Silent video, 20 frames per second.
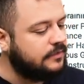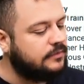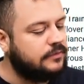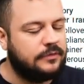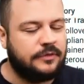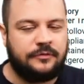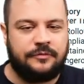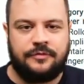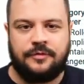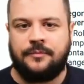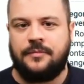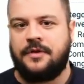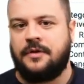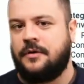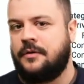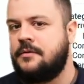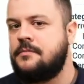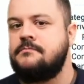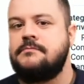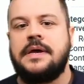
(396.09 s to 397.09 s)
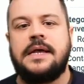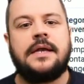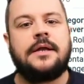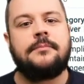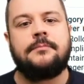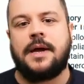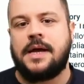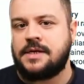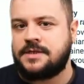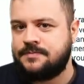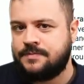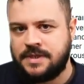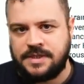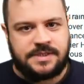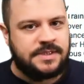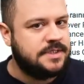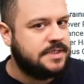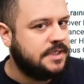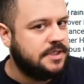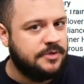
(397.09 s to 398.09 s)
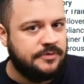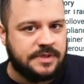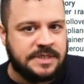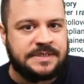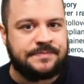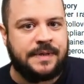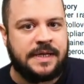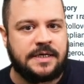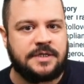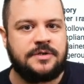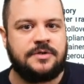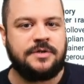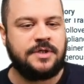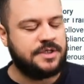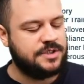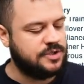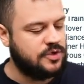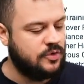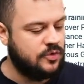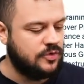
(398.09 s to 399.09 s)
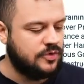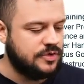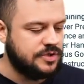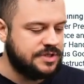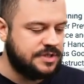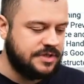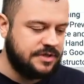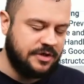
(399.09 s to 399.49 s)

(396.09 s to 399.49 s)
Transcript: going from the min and max places that you expect on this course,